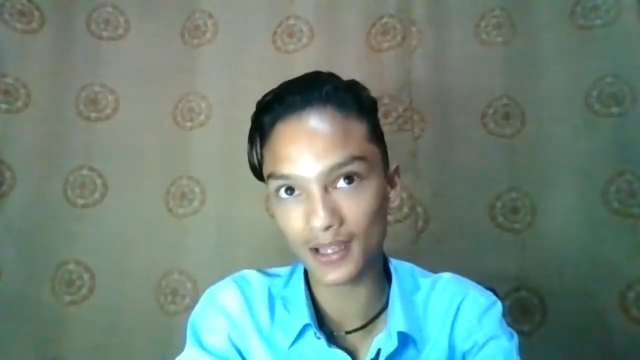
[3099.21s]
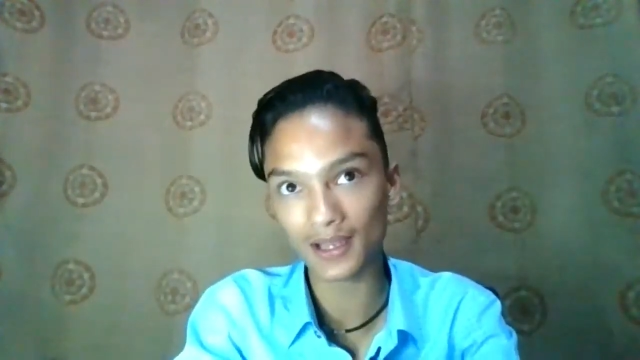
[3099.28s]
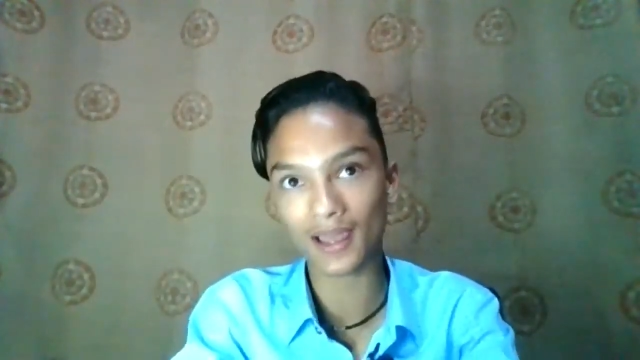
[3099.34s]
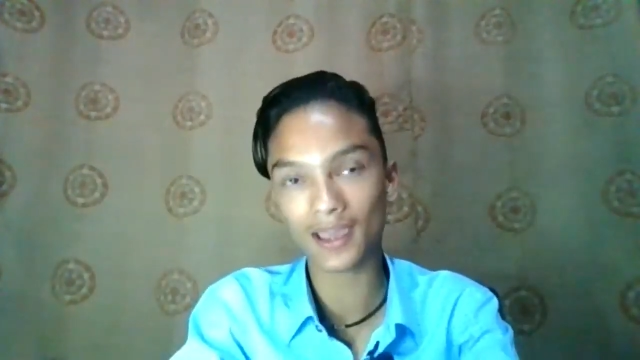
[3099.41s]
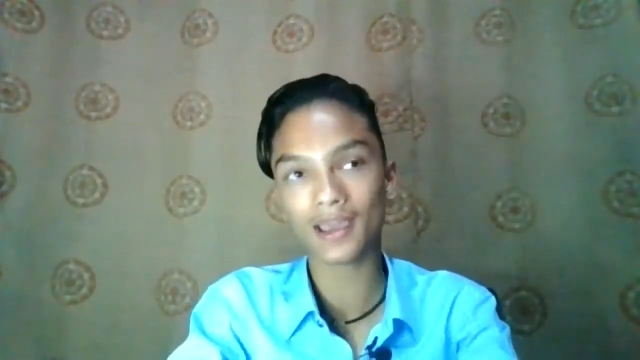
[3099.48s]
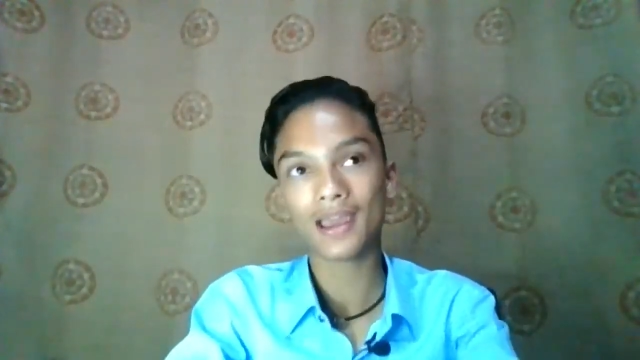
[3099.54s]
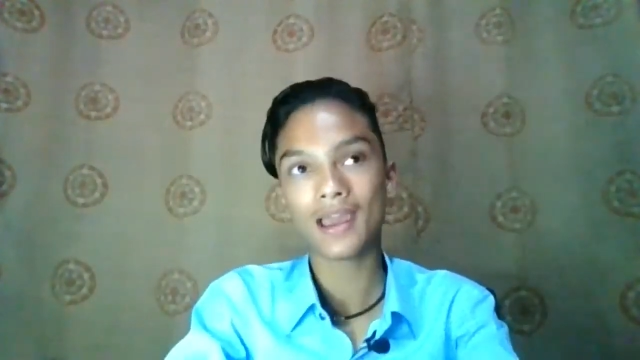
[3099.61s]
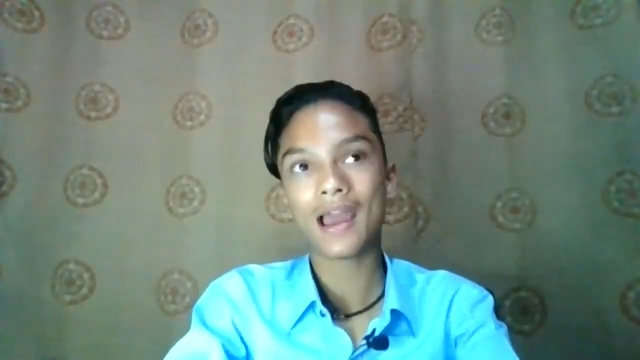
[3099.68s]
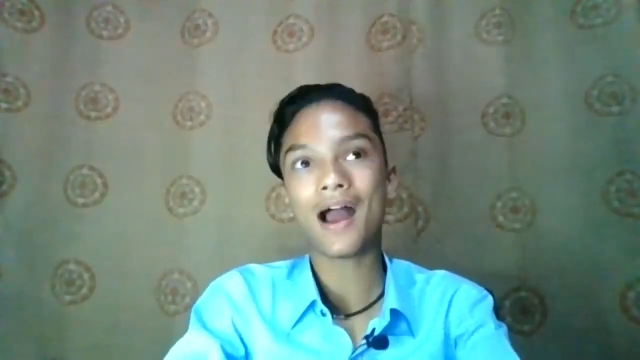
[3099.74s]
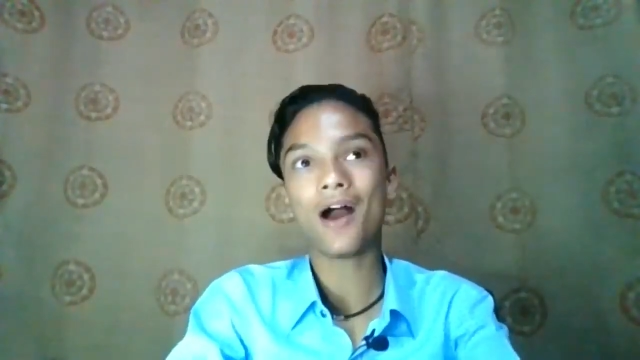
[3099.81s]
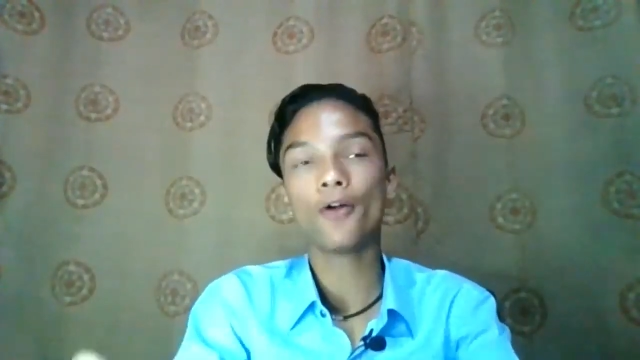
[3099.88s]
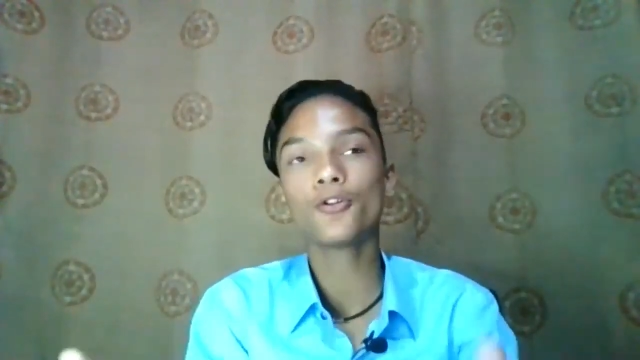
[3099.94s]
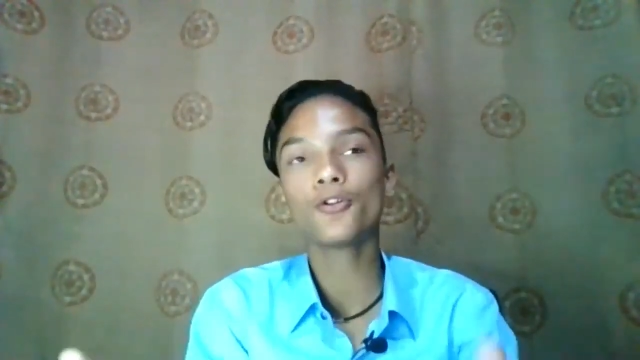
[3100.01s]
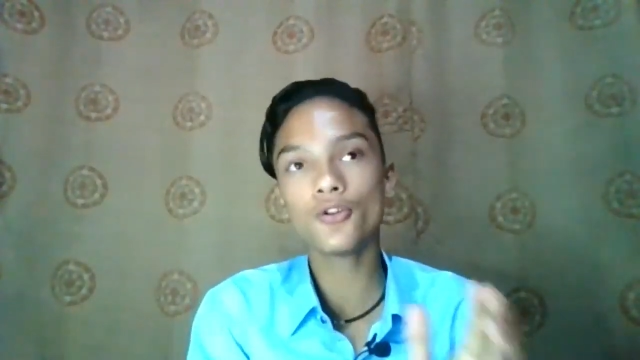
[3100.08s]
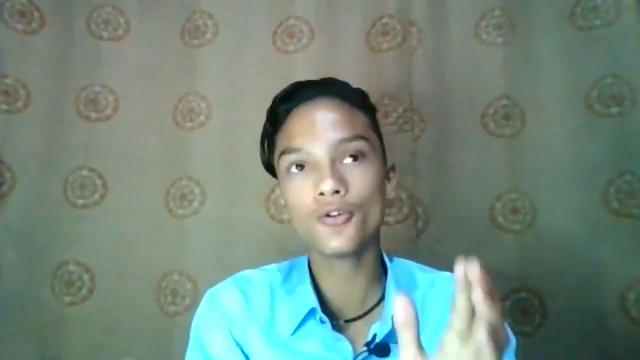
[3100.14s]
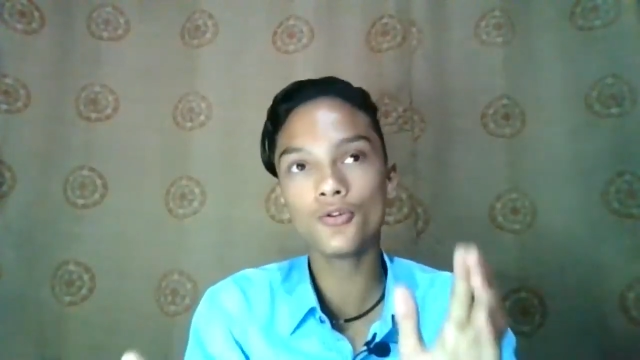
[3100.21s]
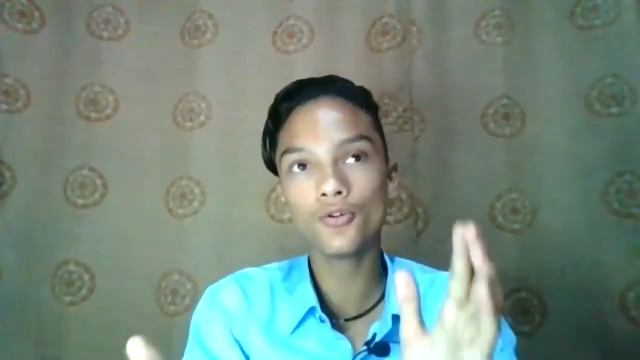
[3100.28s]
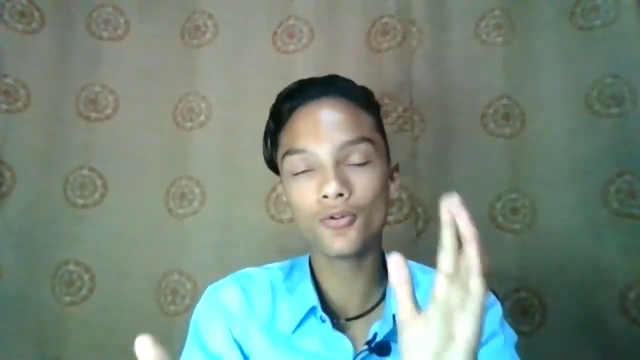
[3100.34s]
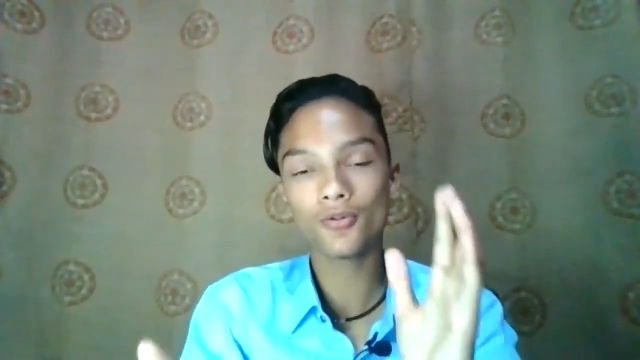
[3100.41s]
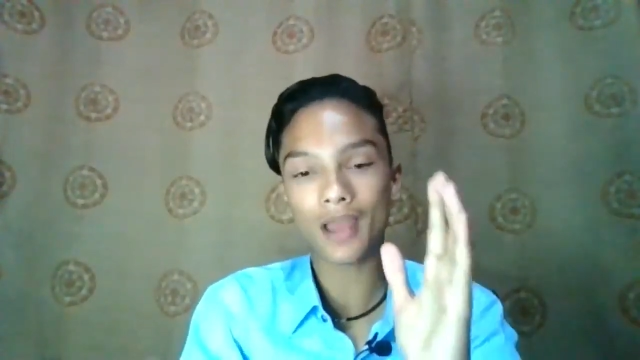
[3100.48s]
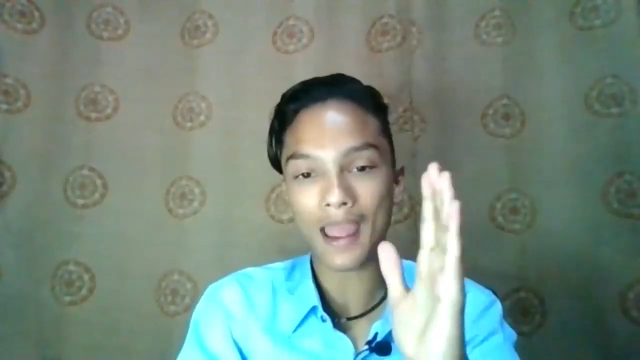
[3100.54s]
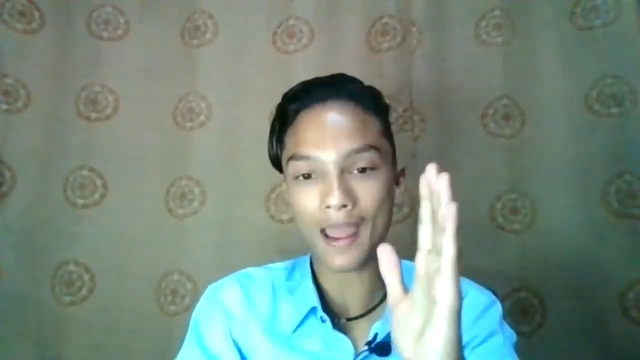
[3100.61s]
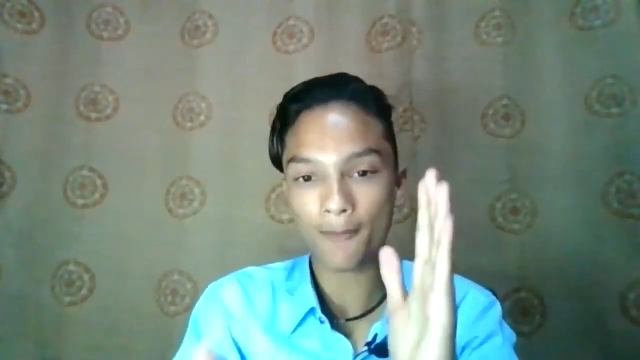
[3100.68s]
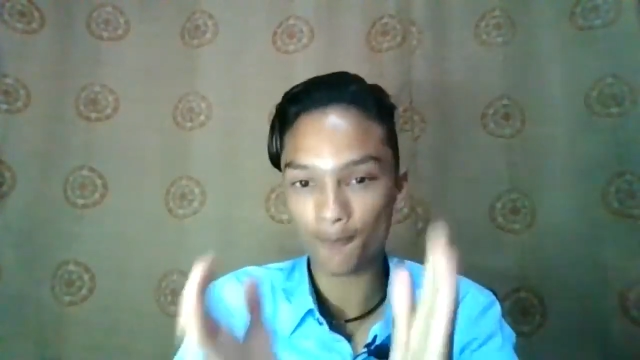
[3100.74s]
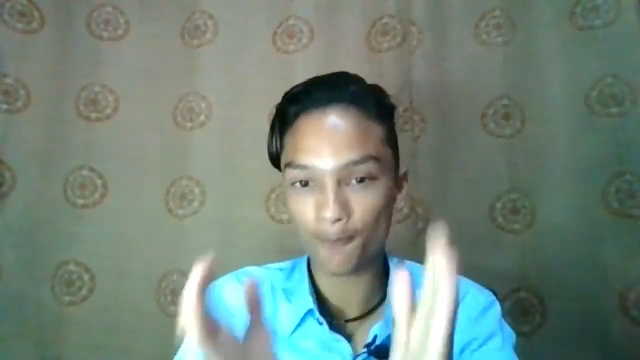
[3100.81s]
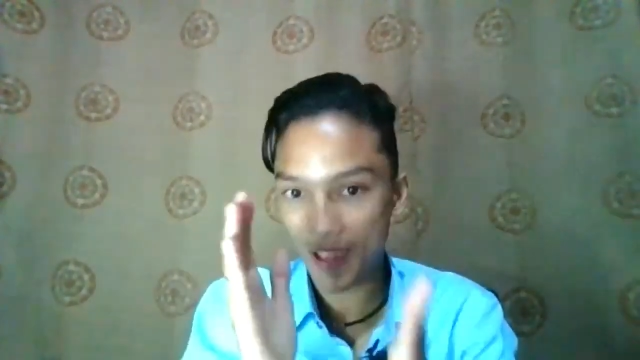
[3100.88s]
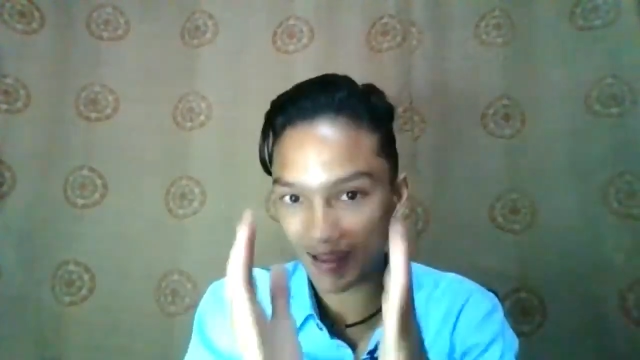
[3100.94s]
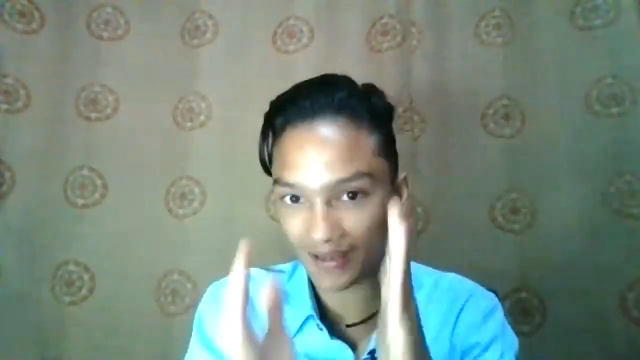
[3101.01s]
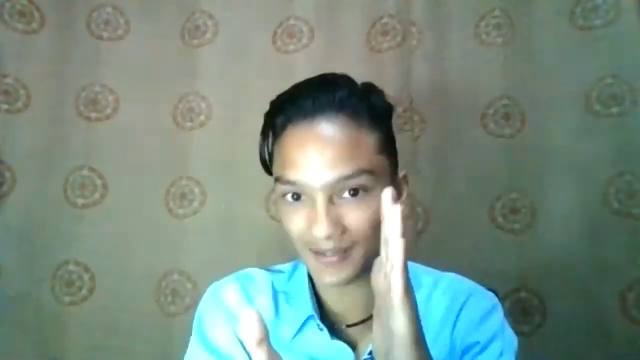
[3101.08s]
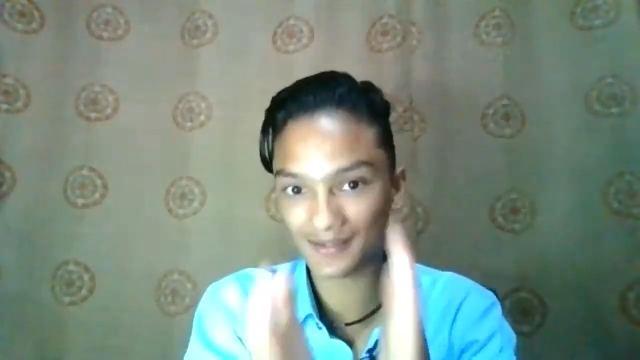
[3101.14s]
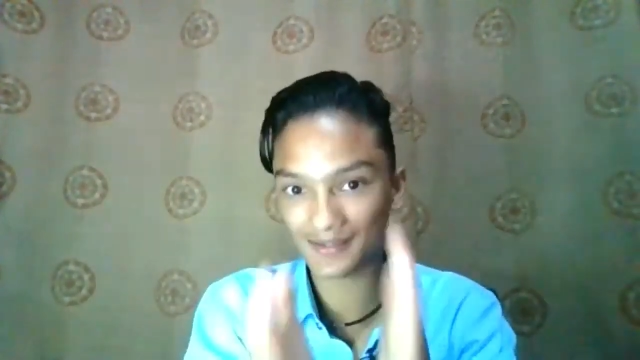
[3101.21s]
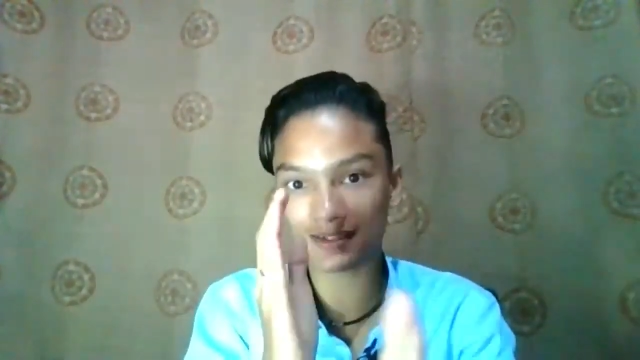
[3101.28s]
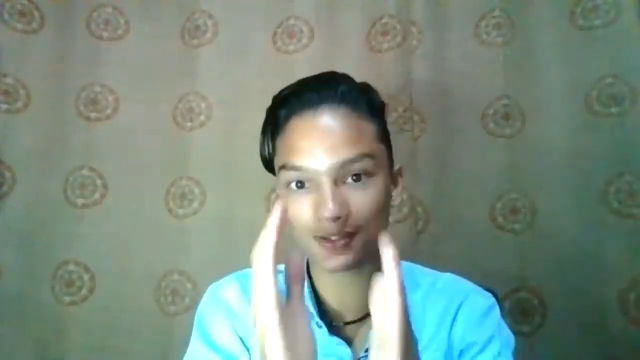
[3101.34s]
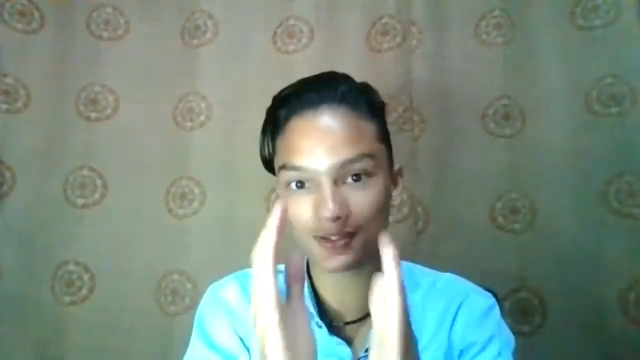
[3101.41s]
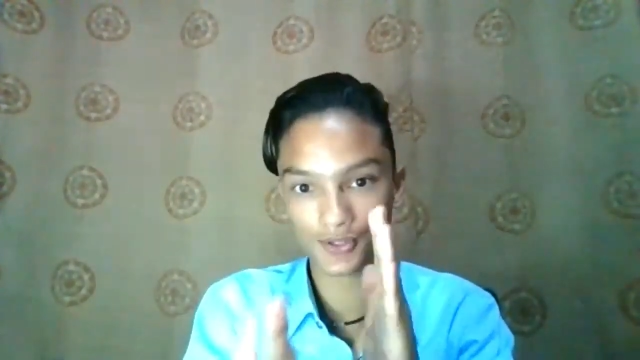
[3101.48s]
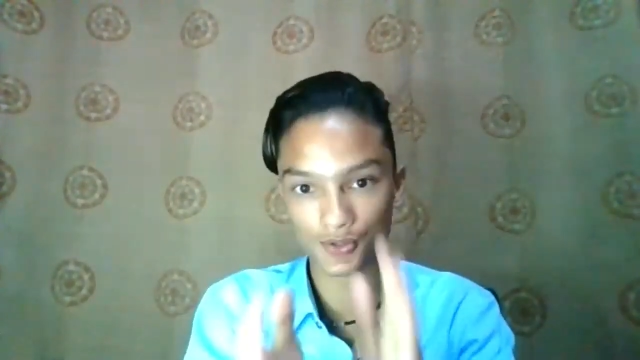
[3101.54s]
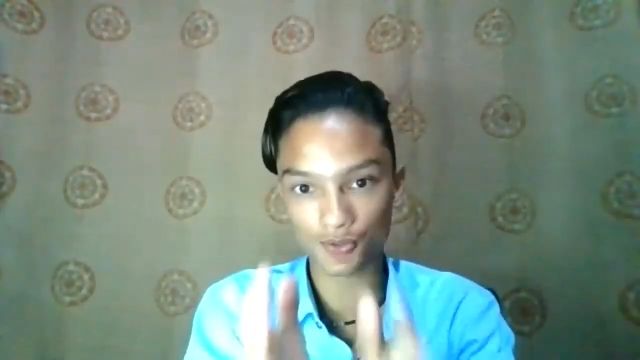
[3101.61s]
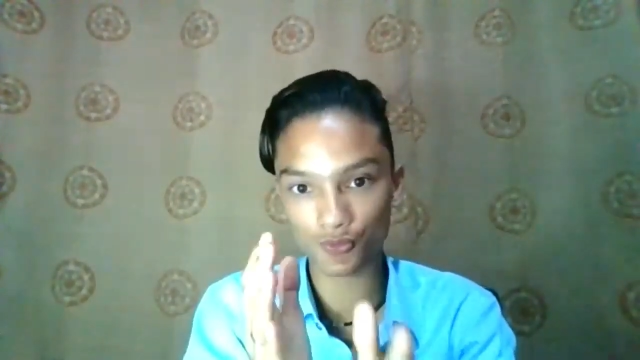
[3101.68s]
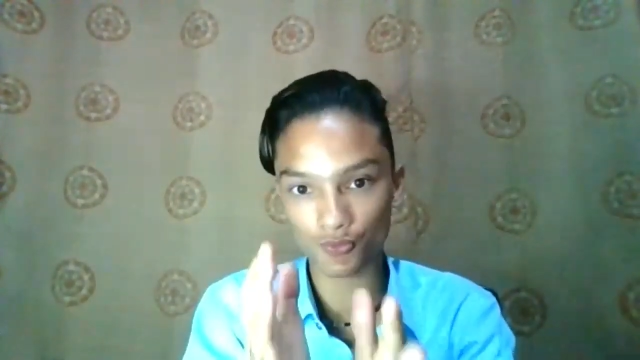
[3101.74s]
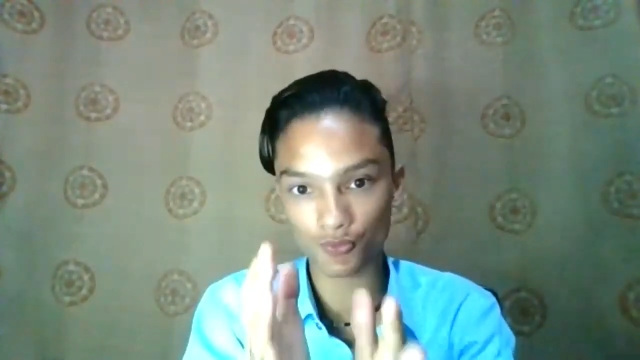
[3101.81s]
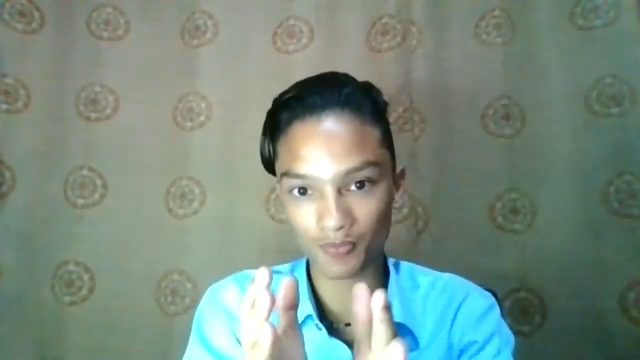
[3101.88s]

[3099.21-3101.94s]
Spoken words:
like how do you balance these two?